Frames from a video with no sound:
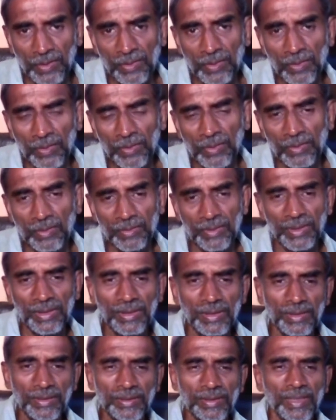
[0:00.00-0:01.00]
So
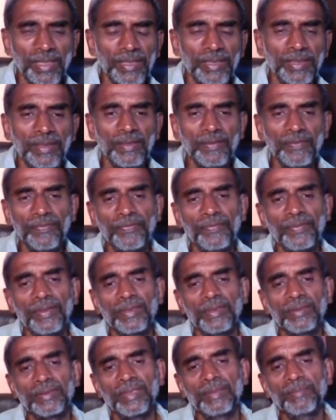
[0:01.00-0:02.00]
these kind
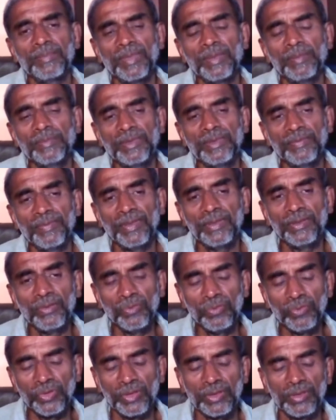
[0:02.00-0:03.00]
of symptoms were
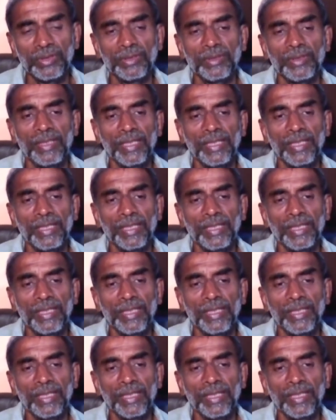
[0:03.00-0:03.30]
used